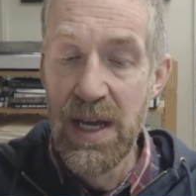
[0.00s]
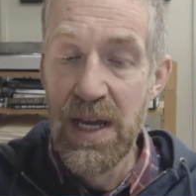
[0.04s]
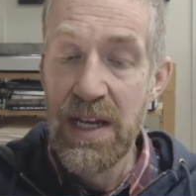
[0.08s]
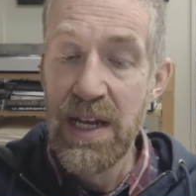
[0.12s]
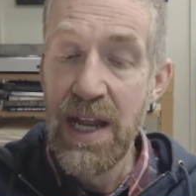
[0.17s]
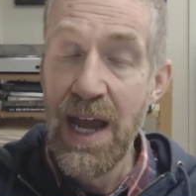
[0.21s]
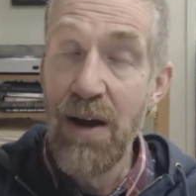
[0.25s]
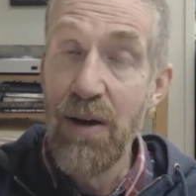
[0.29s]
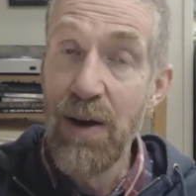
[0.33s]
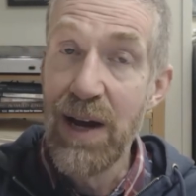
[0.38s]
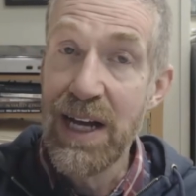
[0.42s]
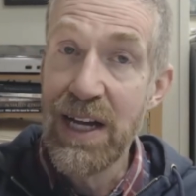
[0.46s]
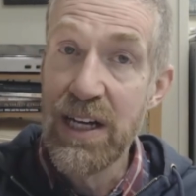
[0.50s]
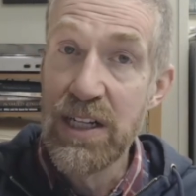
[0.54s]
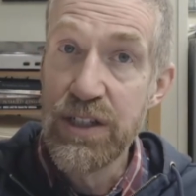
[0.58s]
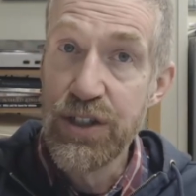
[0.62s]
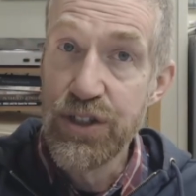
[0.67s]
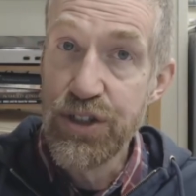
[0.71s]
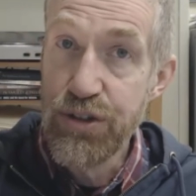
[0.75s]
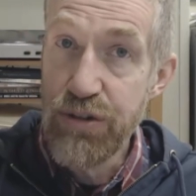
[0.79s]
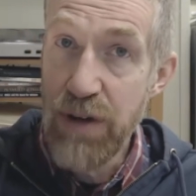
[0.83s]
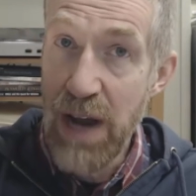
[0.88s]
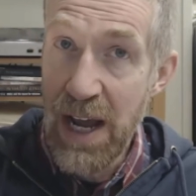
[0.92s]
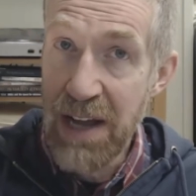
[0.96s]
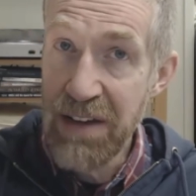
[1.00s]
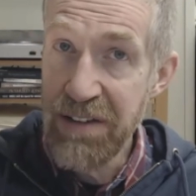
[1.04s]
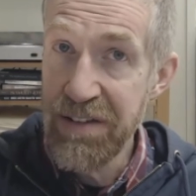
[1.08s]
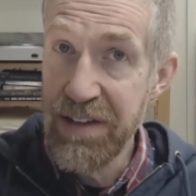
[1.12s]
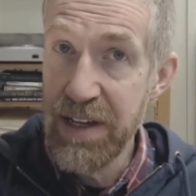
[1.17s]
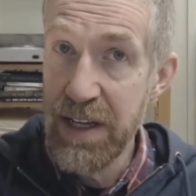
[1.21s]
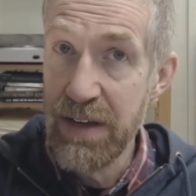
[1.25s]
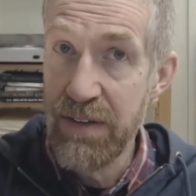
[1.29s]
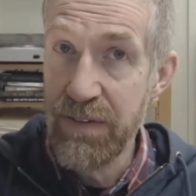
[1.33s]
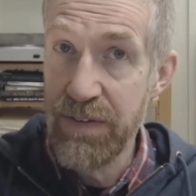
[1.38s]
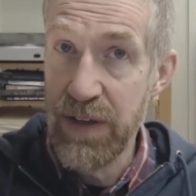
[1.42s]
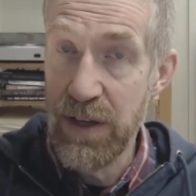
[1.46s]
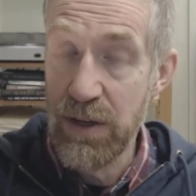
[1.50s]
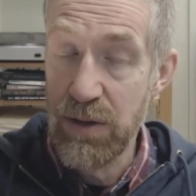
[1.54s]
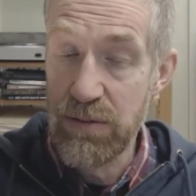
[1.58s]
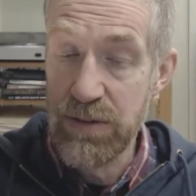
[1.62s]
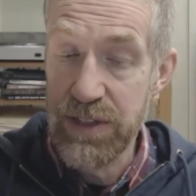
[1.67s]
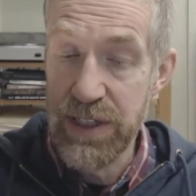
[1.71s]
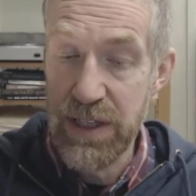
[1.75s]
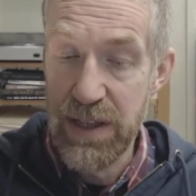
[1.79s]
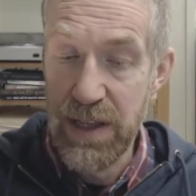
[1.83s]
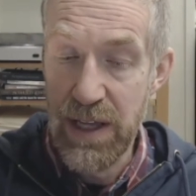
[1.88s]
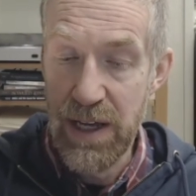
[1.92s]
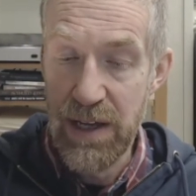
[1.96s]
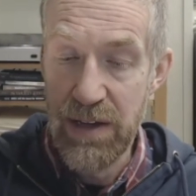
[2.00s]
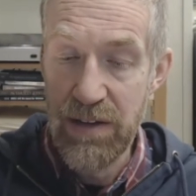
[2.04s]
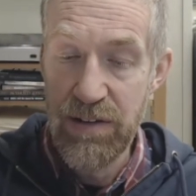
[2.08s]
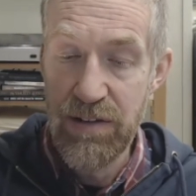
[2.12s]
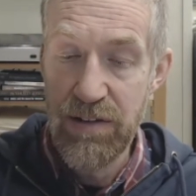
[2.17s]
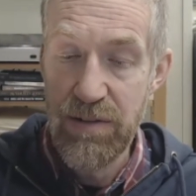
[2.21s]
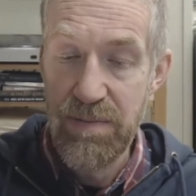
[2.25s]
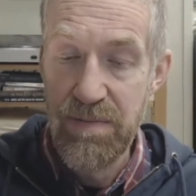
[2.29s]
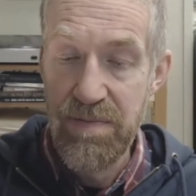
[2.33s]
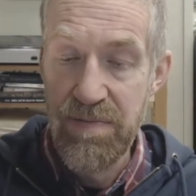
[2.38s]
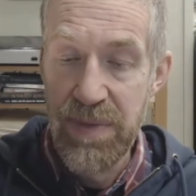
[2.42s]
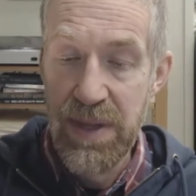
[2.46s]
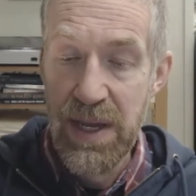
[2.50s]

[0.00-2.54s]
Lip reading: Now, a contrasting view to this